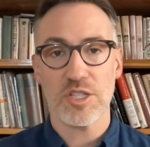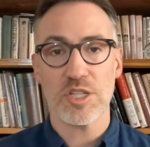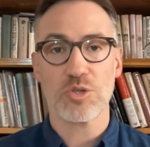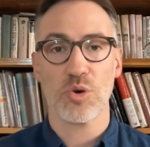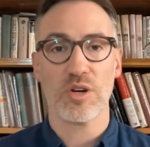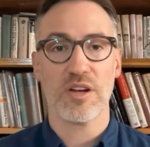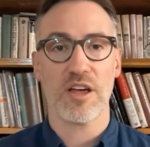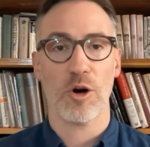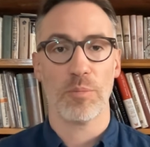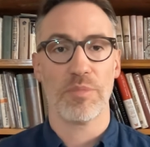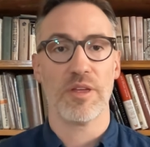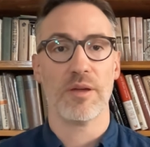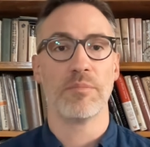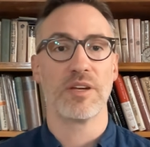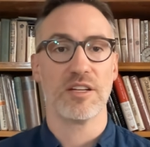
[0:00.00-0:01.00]
is going to help
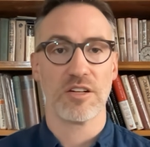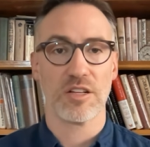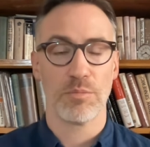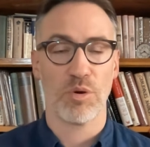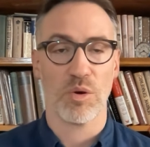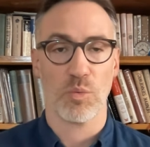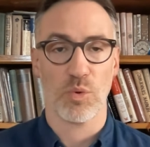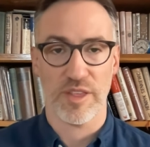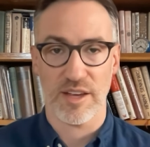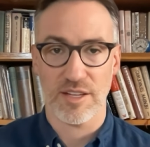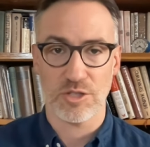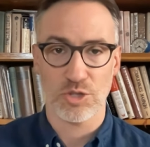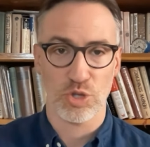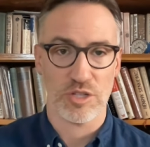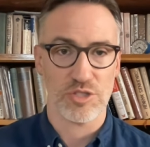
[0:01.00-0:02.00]
them get to the point where they can
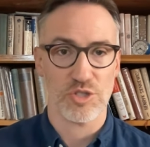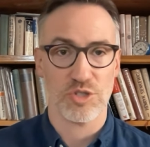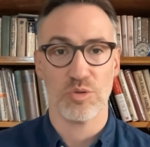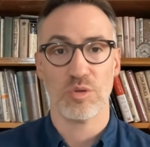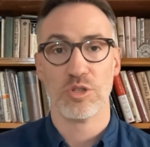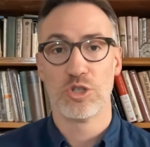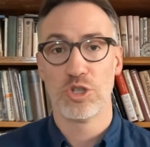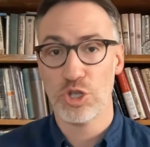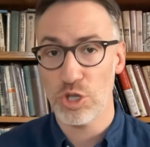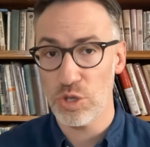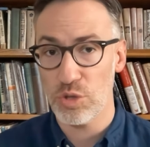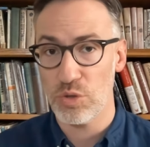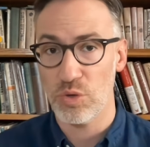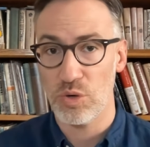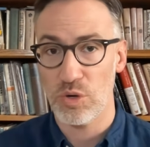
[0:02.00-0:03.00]
trust you.
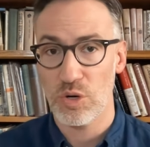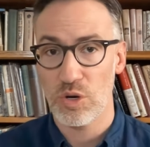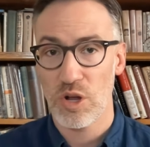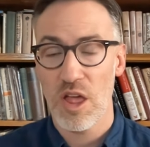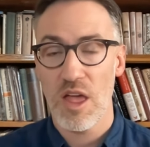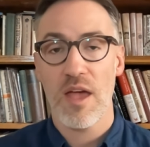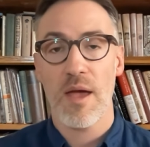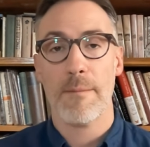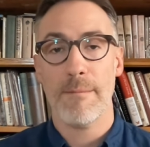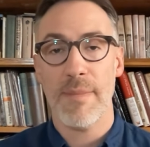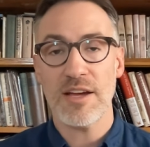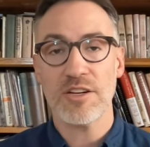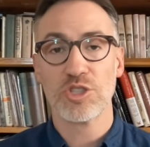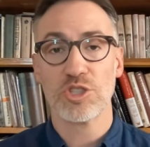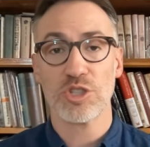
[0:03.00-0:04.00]
Two,
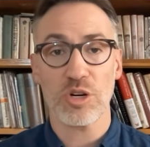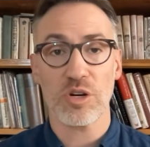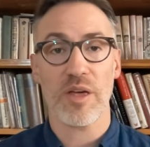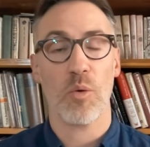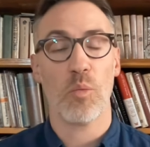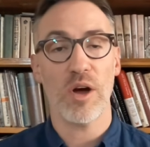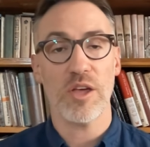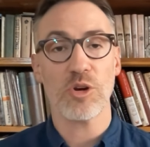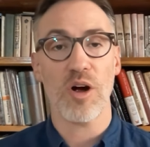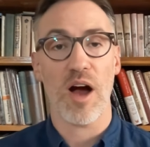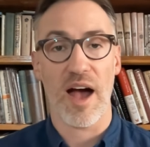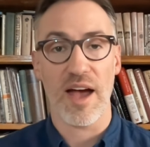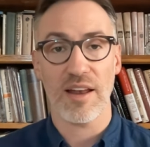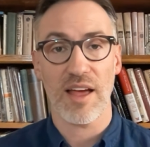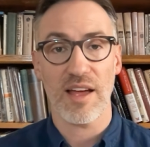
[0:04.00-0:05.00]
make sure that what you're
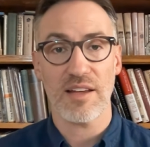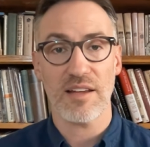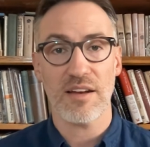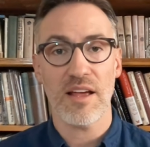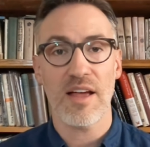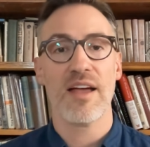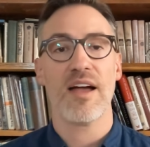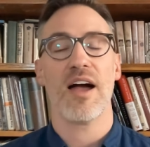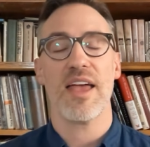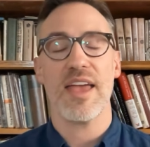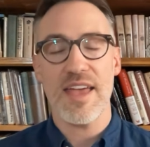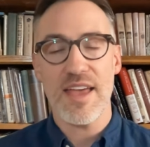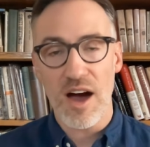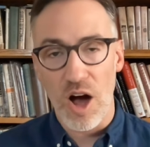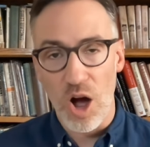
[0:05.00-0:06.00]
highlighting
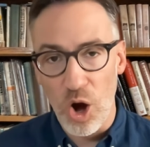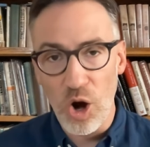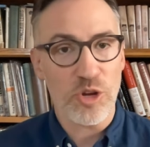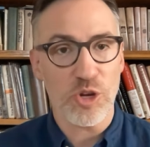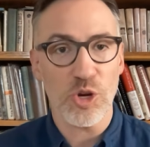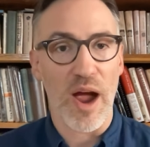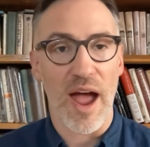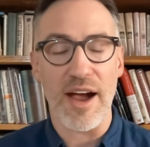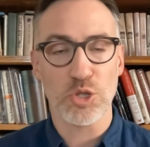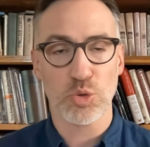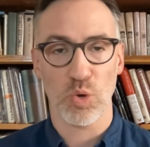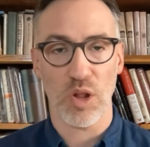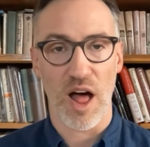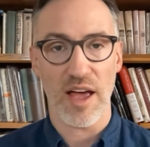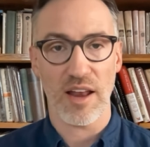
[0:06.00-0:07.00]
are your actual
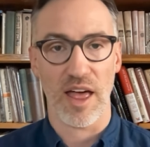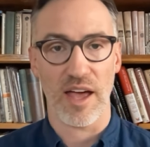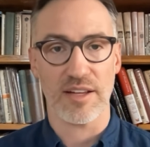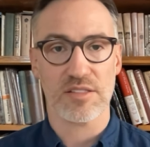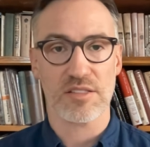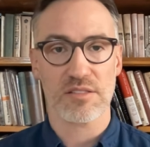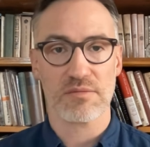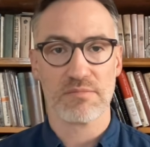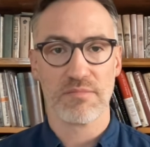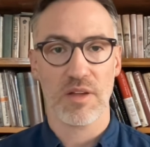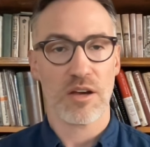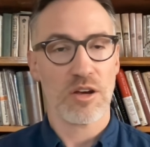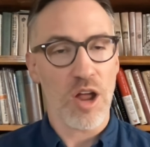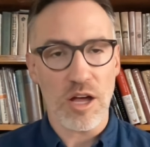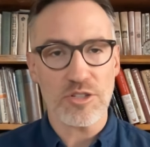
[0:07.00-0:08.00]
highlights,
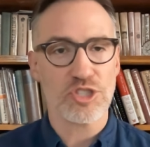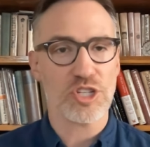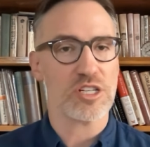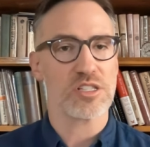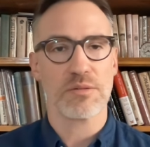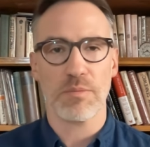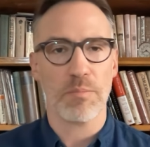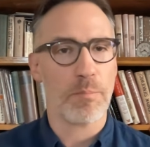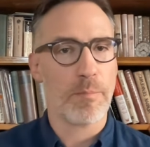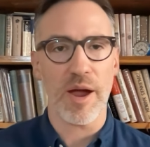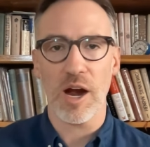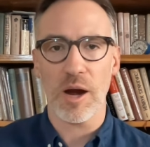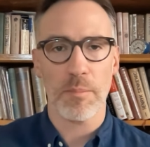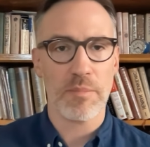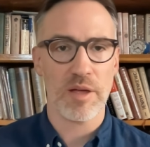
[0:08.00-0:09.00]
not just
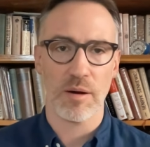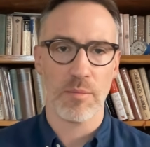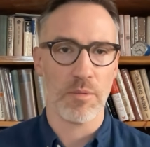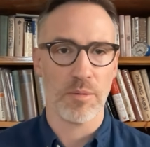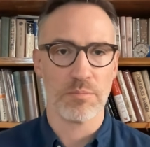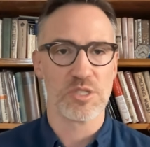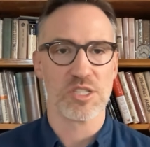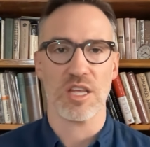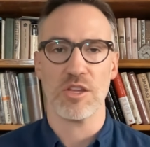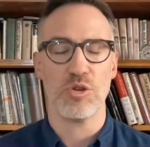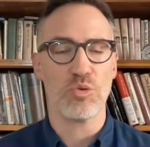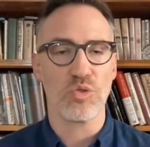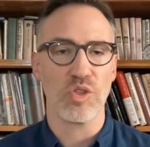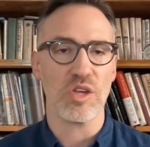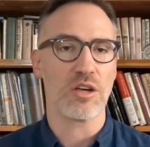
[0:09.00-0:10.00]
bare minimums that you
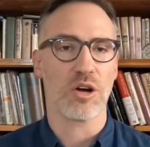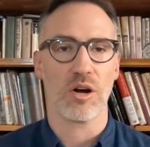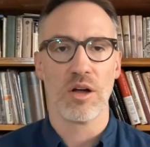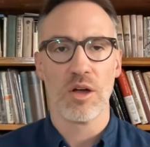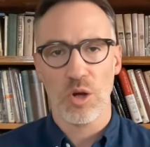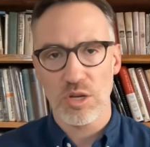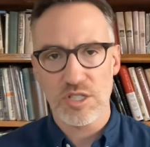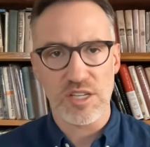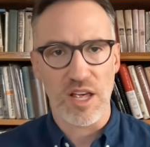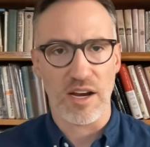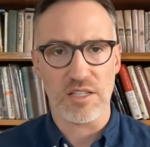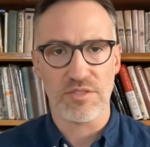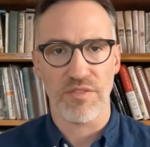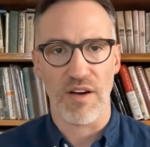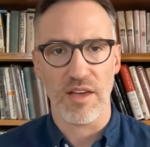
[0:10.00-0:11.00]
think
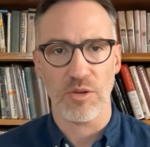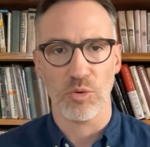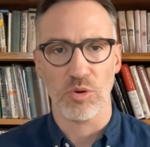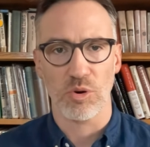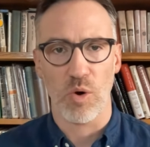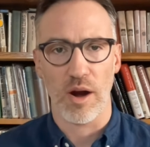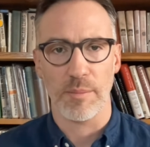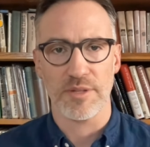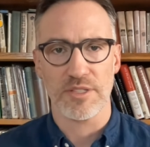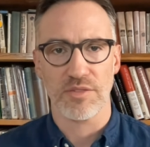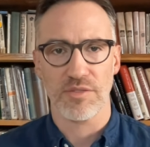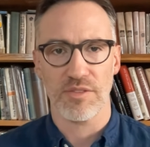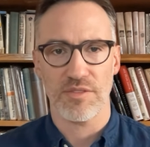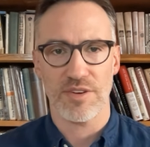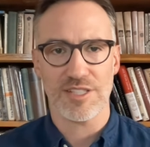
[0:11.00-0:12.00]
satisfy the requirements for
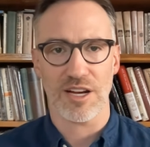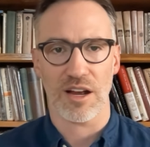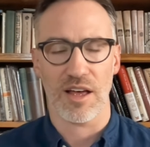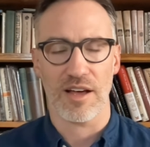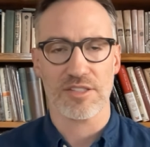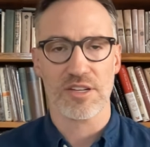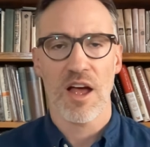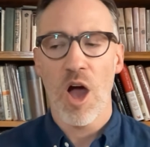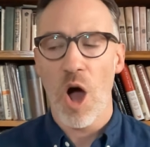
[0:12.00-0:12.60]
the visa class.